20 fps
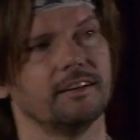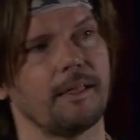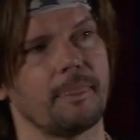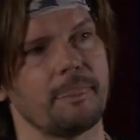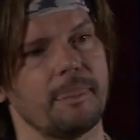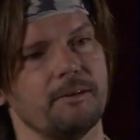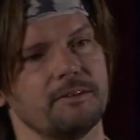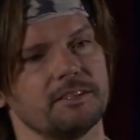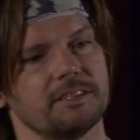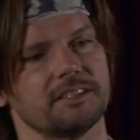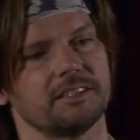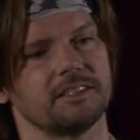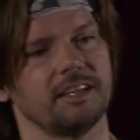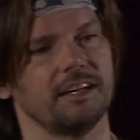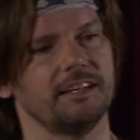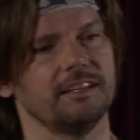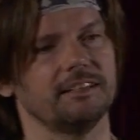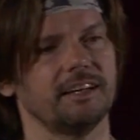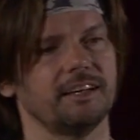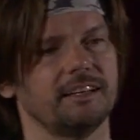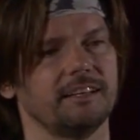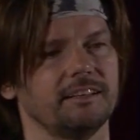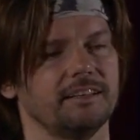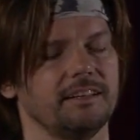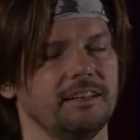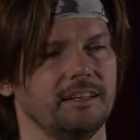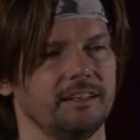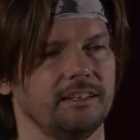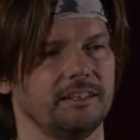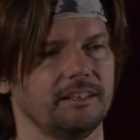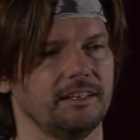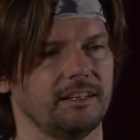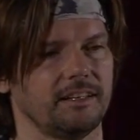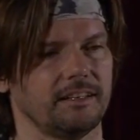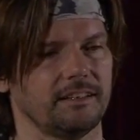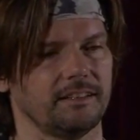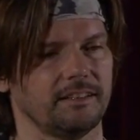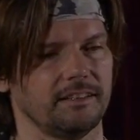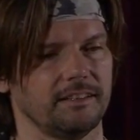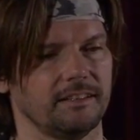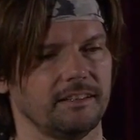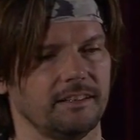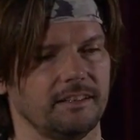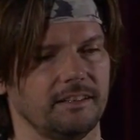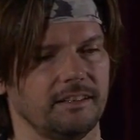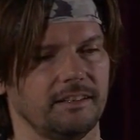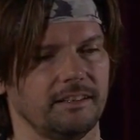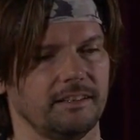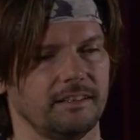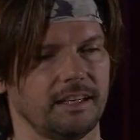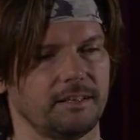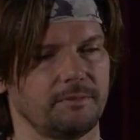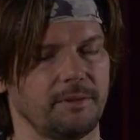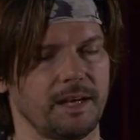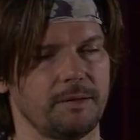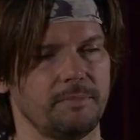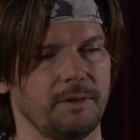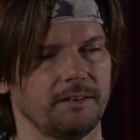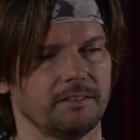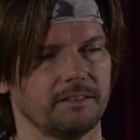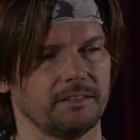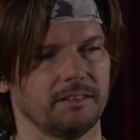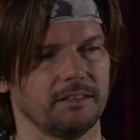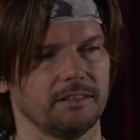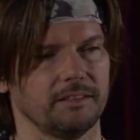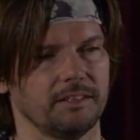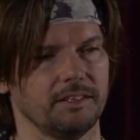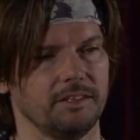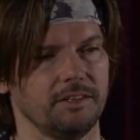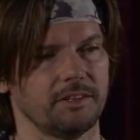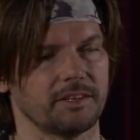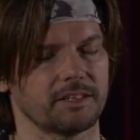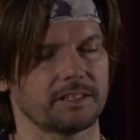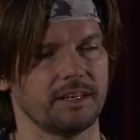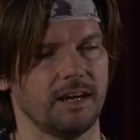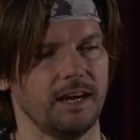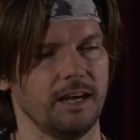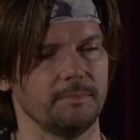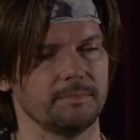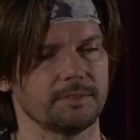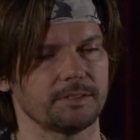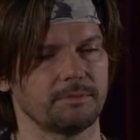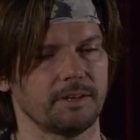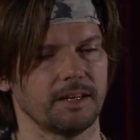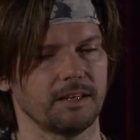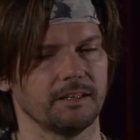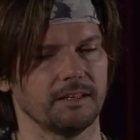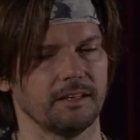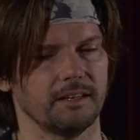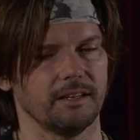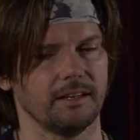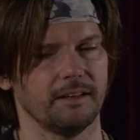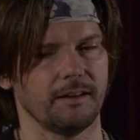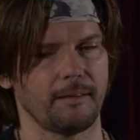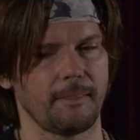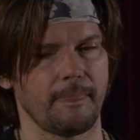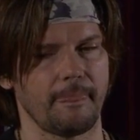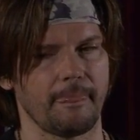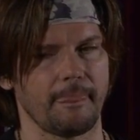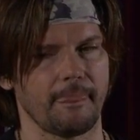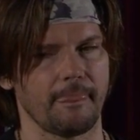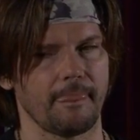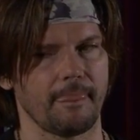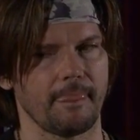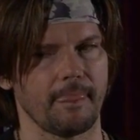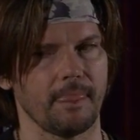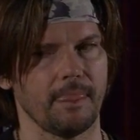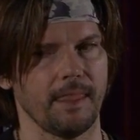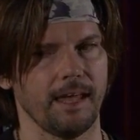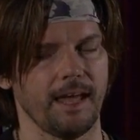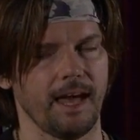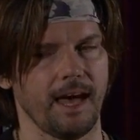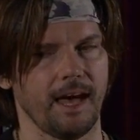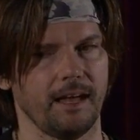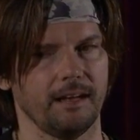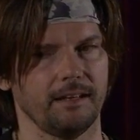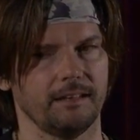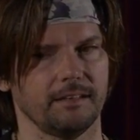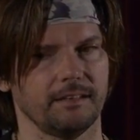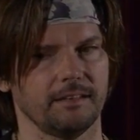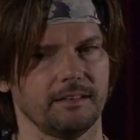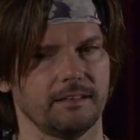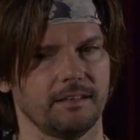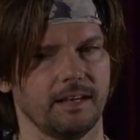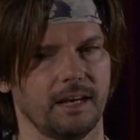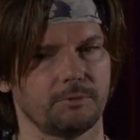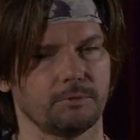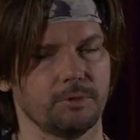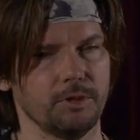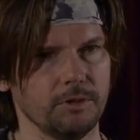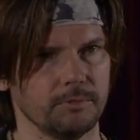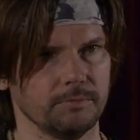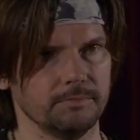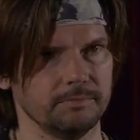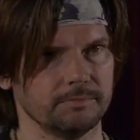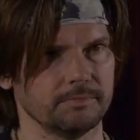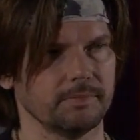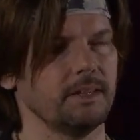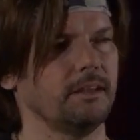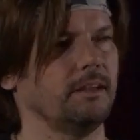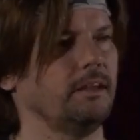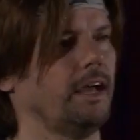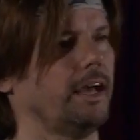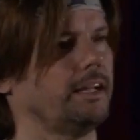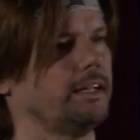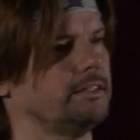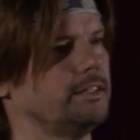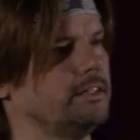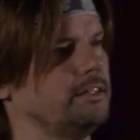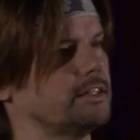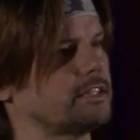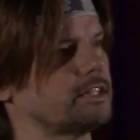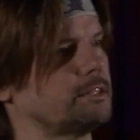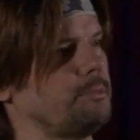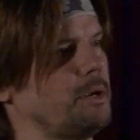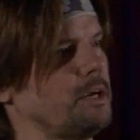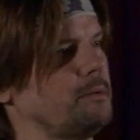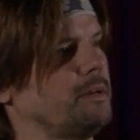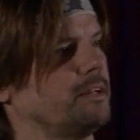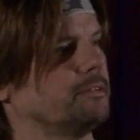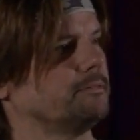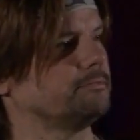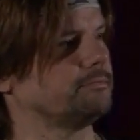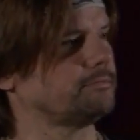There was a study done that I read about in the New York Times where they had a room, and they did an experiment.